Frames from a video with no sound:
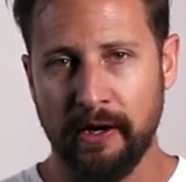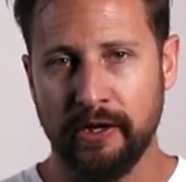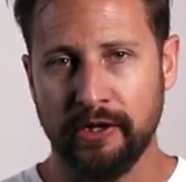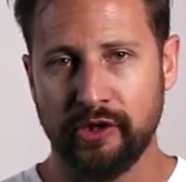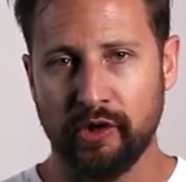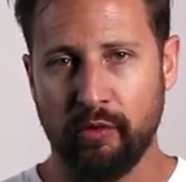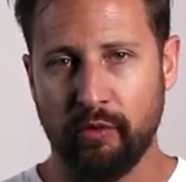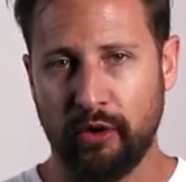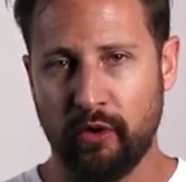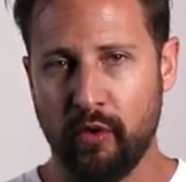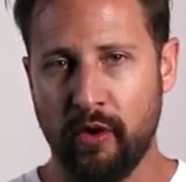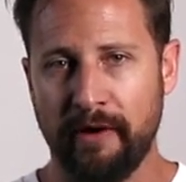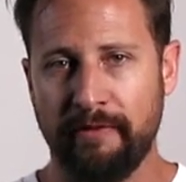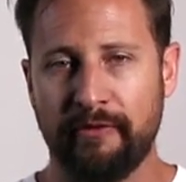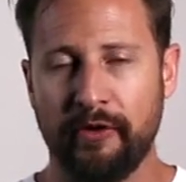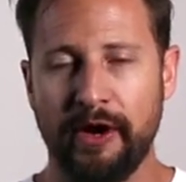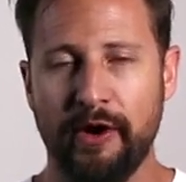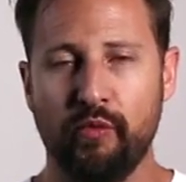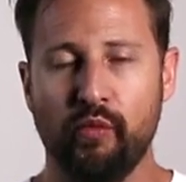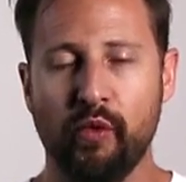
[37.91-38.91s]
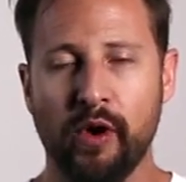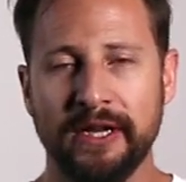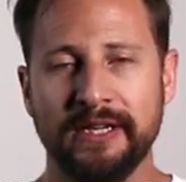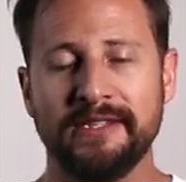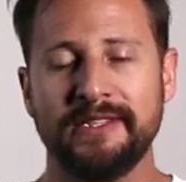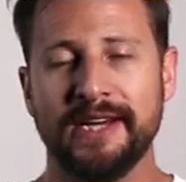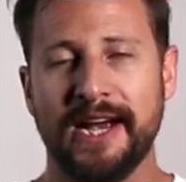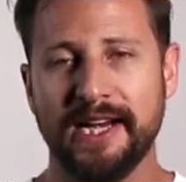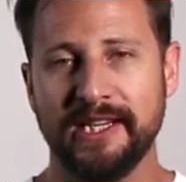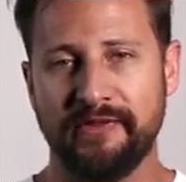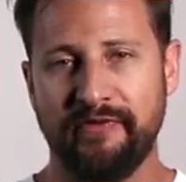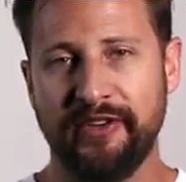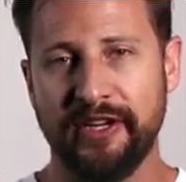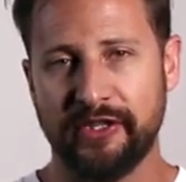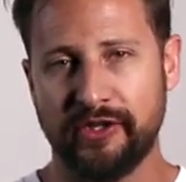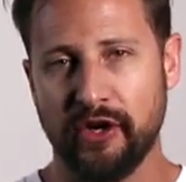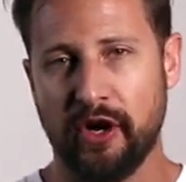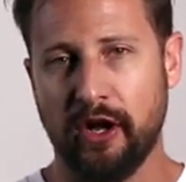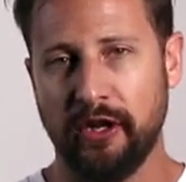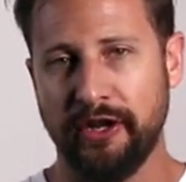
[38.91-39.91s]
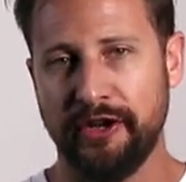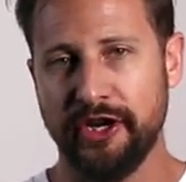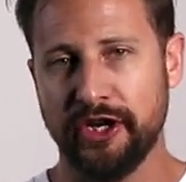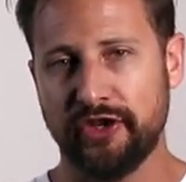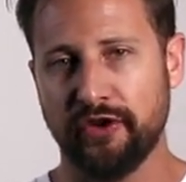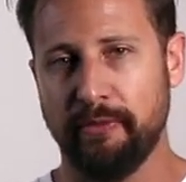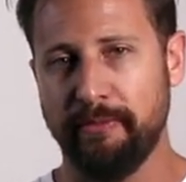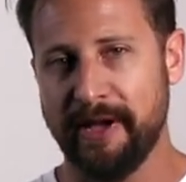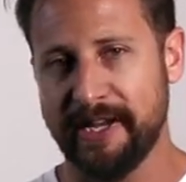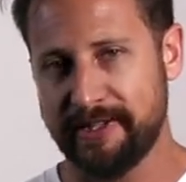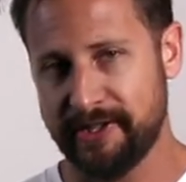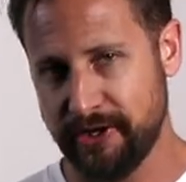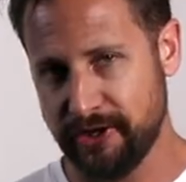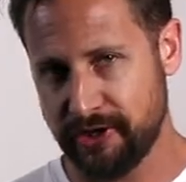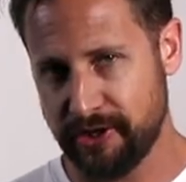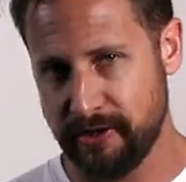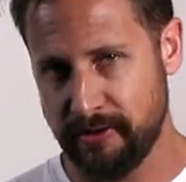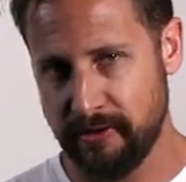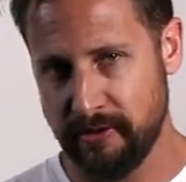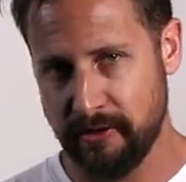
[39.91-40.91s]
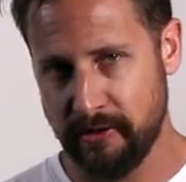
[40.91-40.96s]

so we're going for a one-size-fits-all initial message.